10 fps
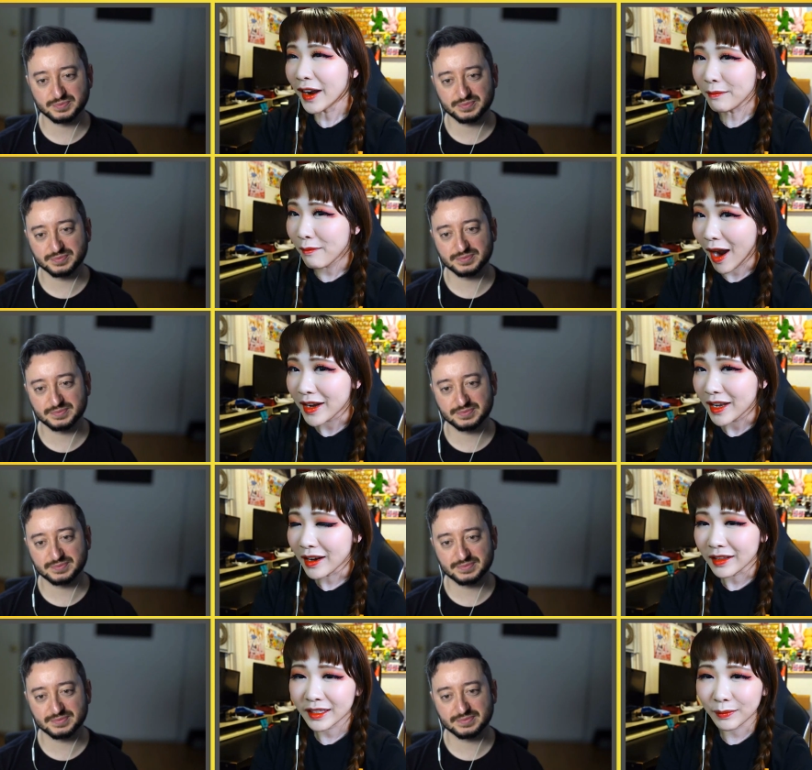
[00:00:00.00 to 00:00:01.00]
Speaker 1: I didn't mind
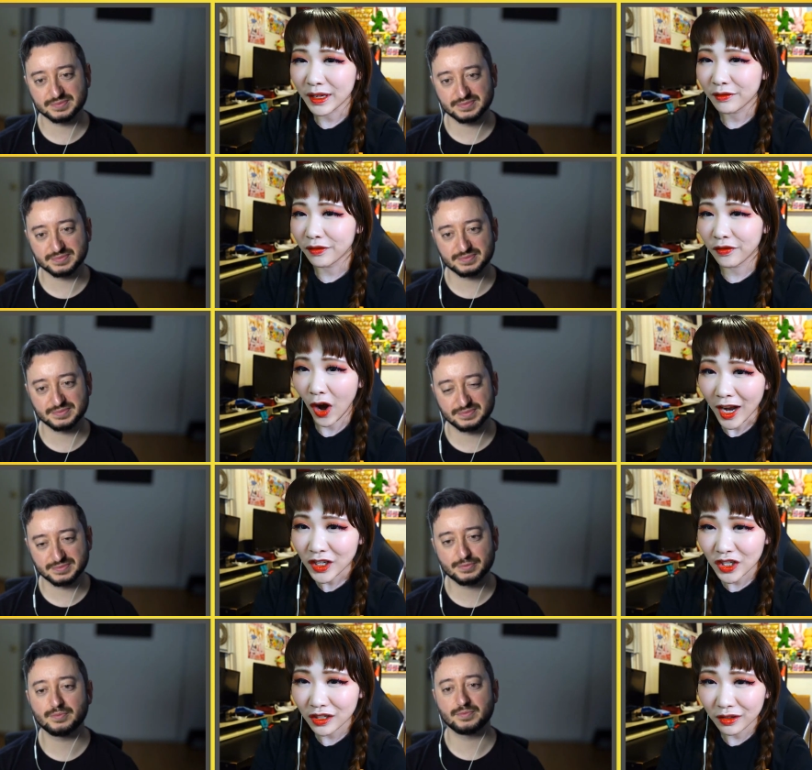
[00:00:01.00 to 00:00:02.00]
it. It's something
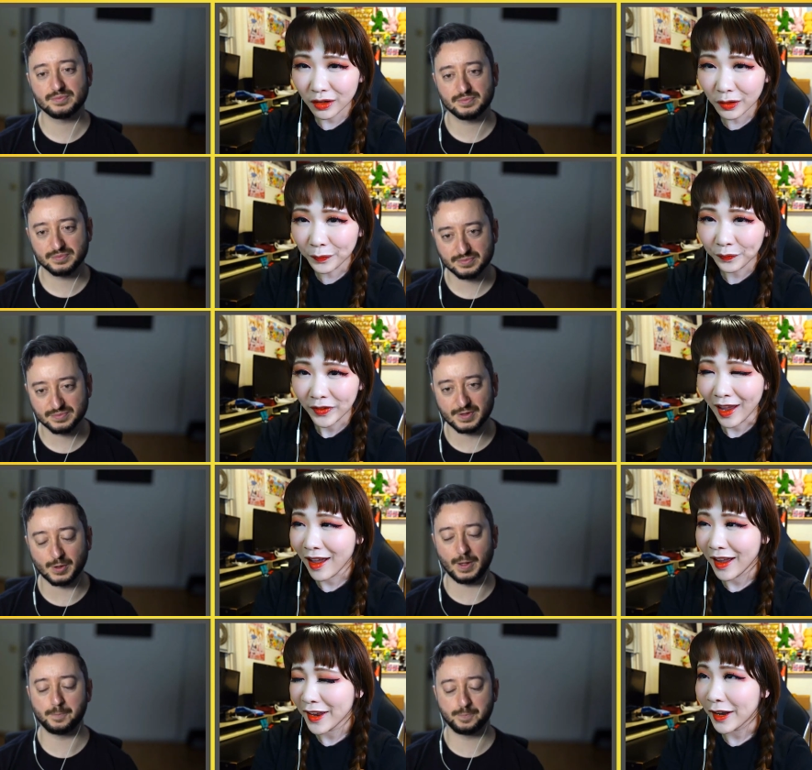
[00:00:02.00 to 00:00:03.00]
fresh, you know?
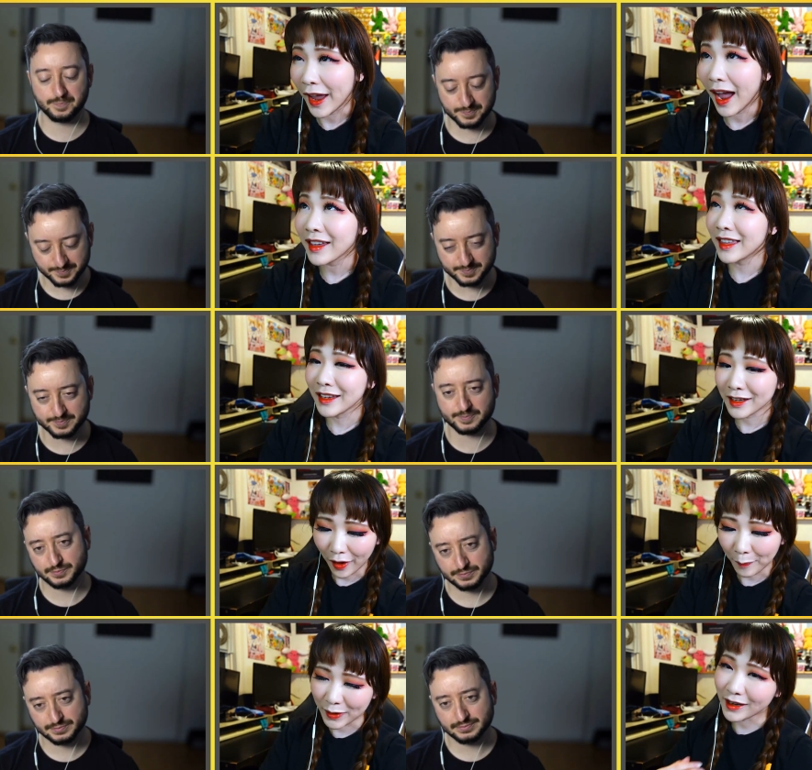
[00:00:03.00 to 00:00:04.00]
And I think
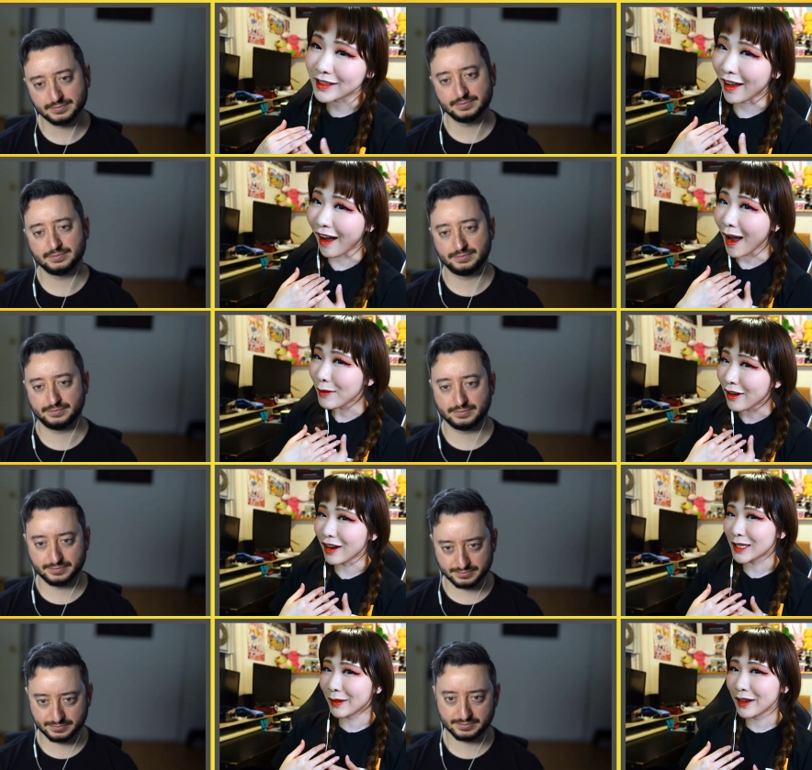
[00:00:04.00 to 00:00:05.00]
because I'm a
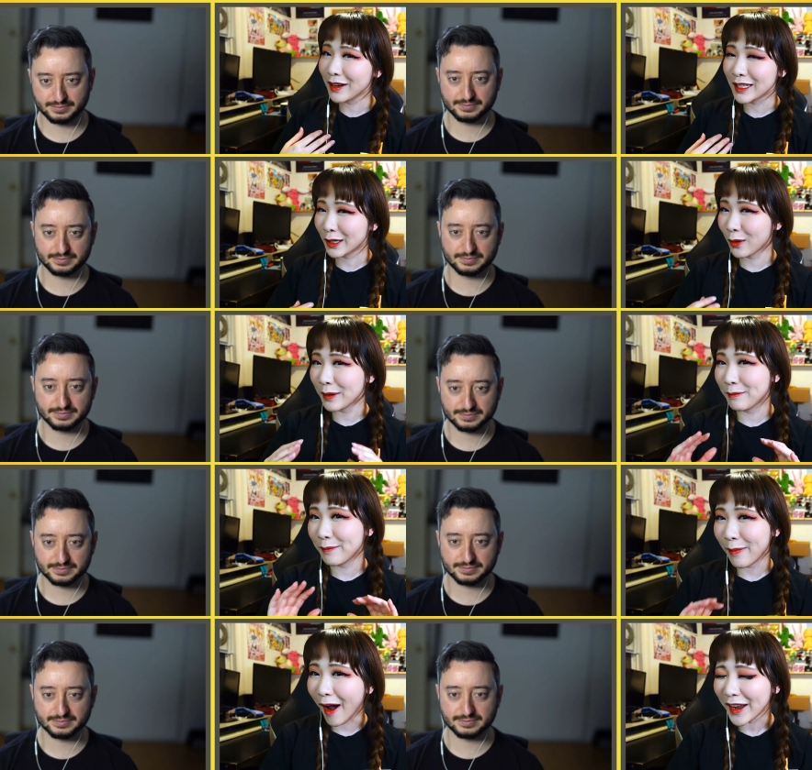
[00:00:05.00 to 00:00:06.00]
cosplayer, it's quite
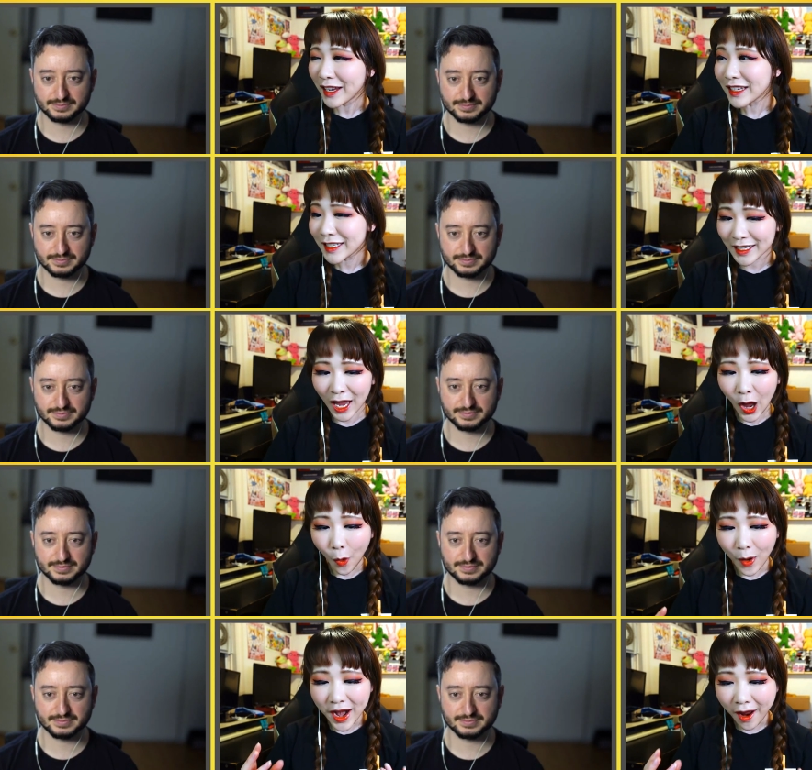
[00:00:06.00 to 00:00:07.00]
bias.
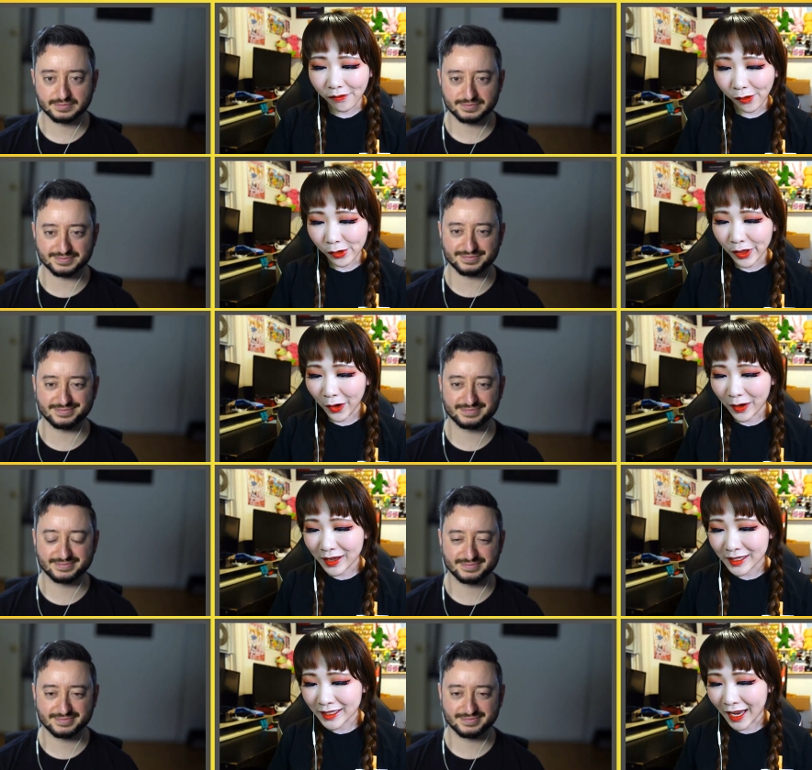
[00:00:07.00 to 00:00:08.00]
Whenever there
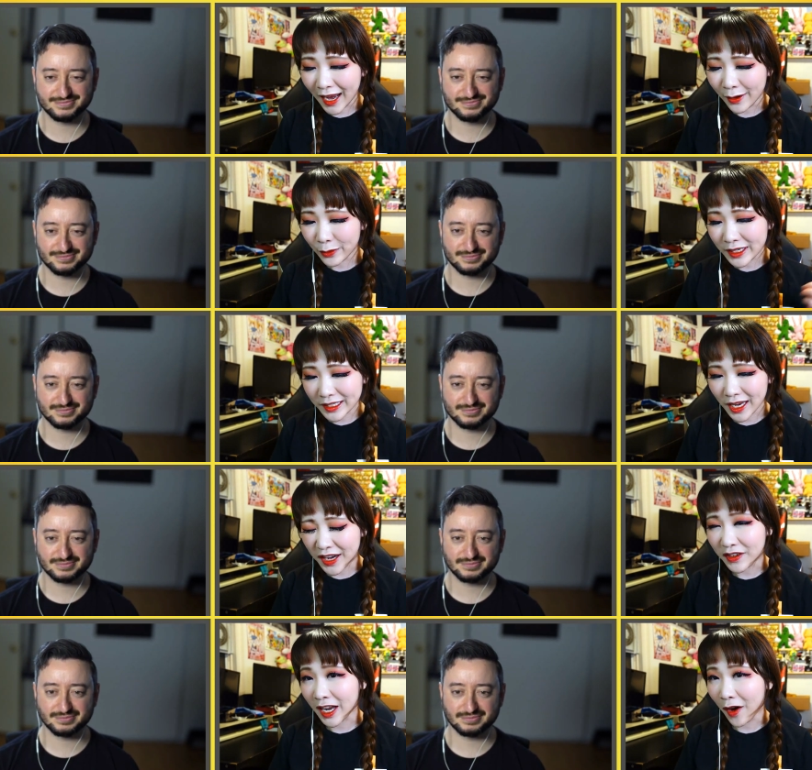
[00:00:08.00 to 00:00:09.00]
is a
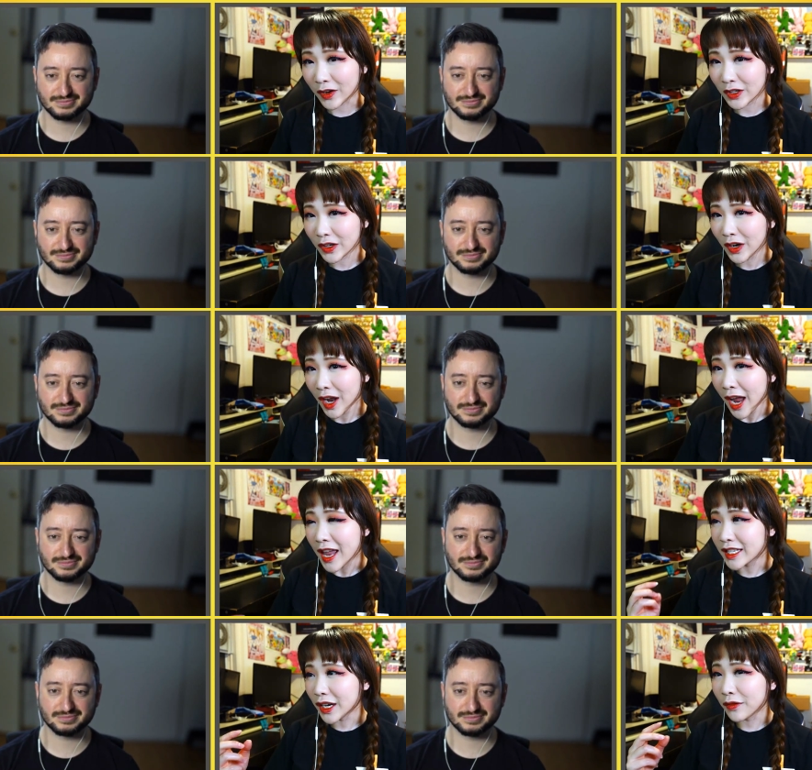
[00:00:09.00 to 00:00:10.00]
redesign of a character,
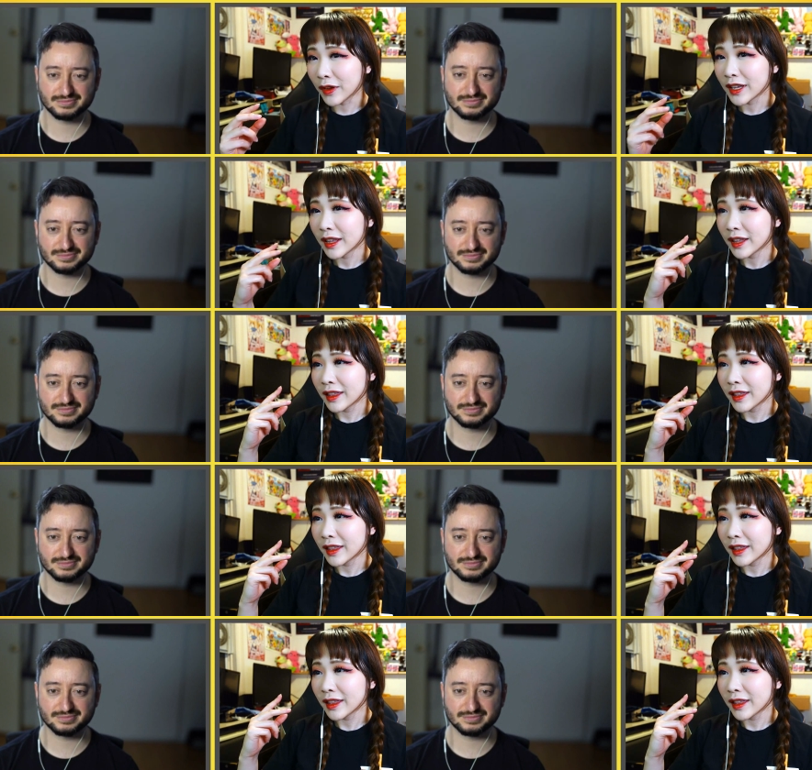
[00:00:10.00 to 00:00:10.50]
instead of